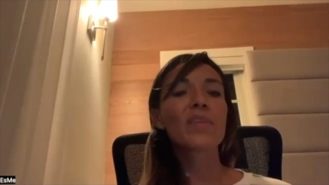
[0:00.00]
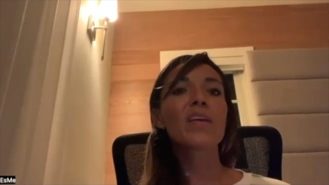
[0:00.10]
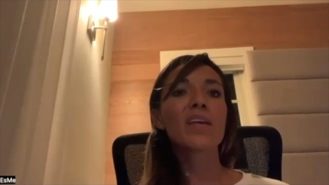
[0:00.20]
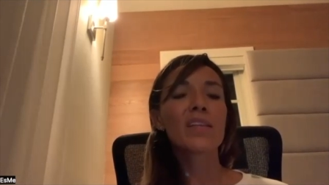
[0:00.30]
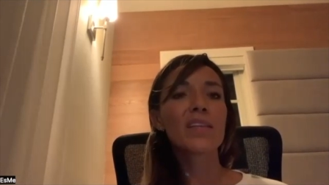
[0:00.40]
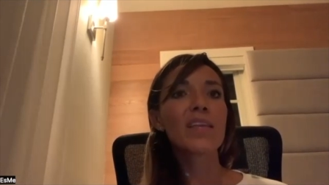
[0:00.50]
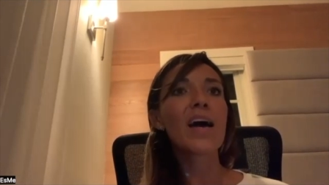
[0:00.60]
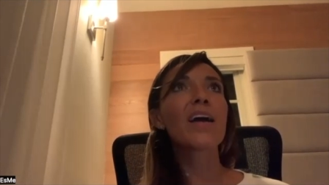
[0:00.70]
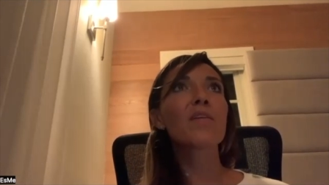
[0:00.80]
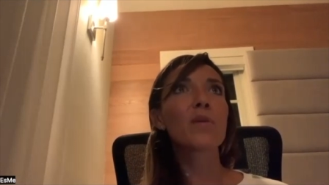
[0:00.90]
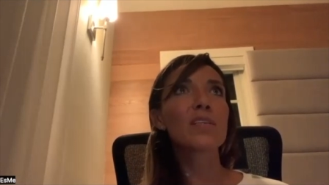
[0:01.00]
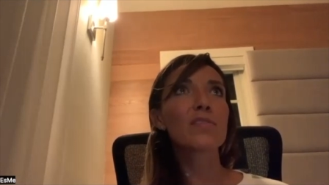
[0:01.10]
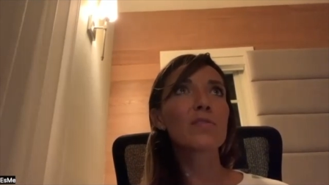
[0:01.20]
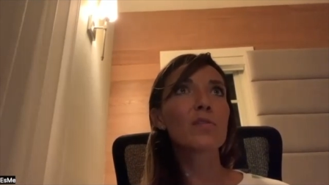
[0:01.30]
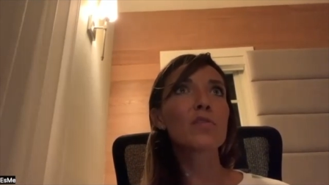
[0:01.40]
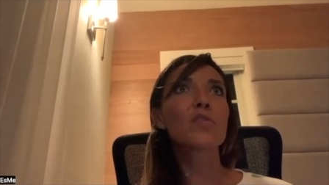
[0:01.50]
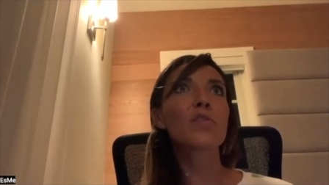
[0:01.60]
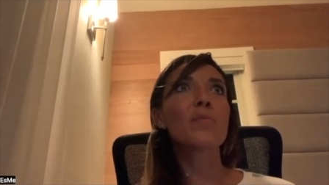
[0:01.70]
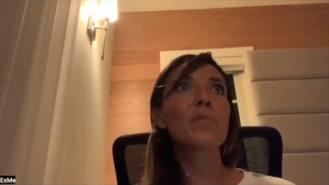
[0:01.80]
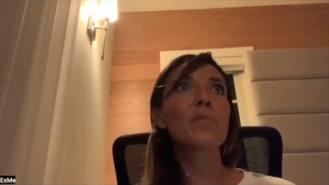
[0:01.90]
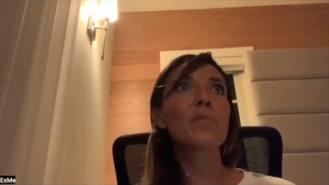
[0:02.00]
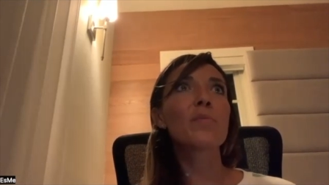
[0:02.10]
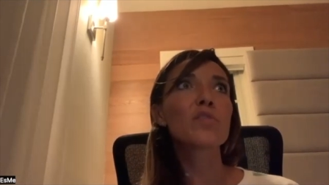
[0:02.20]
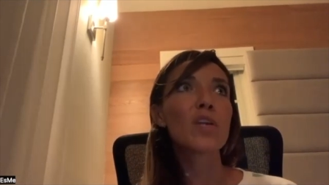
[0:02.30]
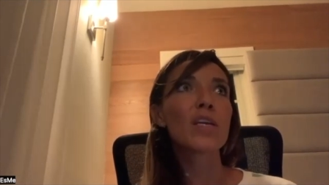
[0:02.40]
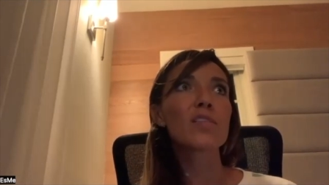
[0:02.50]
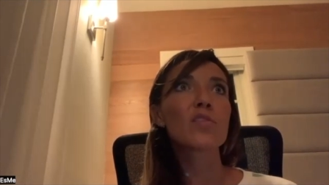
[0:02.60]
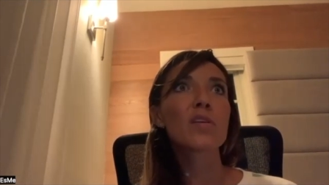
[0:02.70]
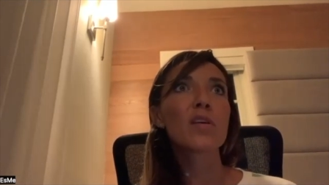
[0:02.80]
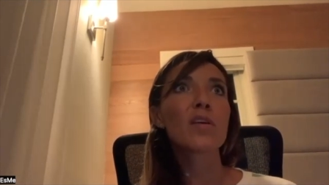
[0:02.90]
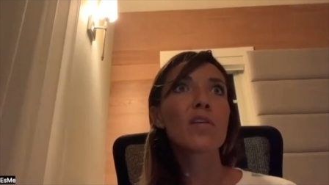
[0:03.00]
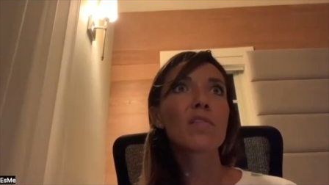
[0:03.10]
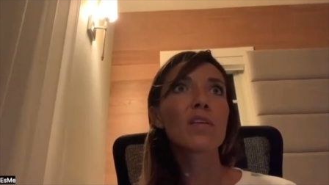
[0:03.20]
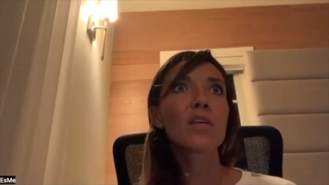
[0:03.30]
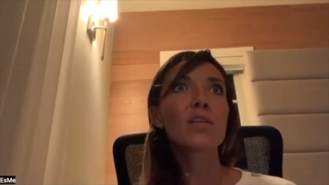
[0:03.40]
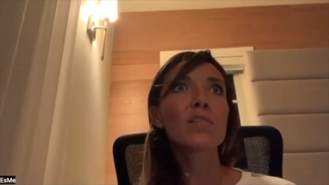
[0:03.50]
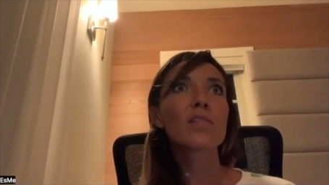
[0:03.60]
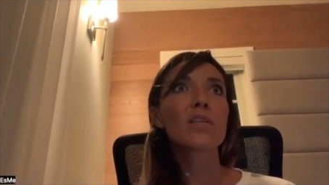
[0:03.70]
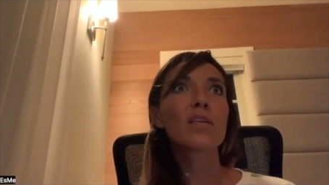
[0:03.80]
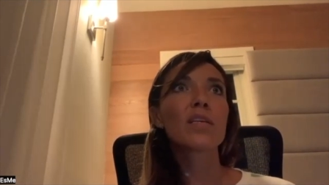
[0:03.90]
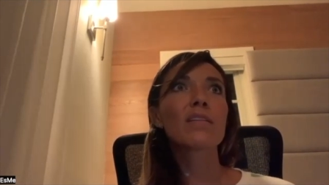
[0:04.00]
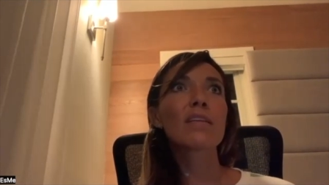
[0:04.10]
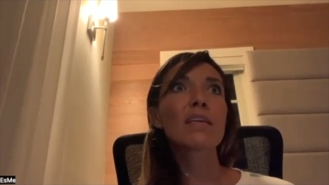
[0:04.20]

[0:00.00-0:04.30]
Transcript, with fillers: And that was also a major change because it